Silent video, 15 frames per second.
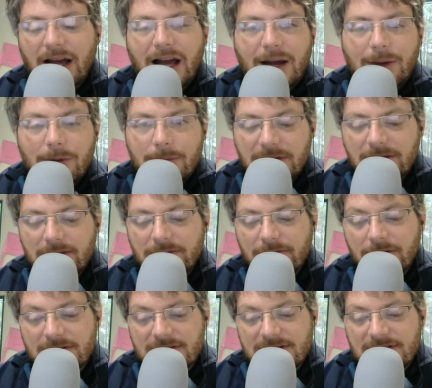I will be the
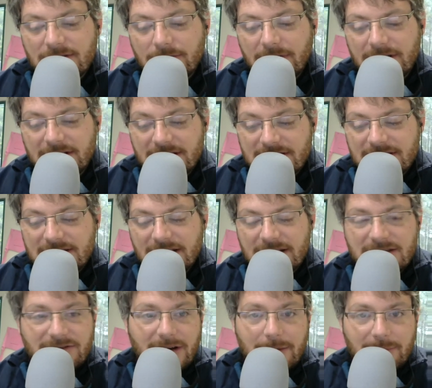first to witness
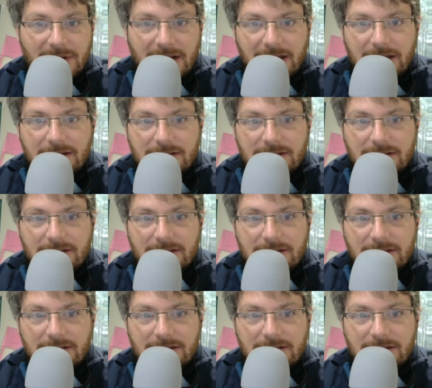its ripening.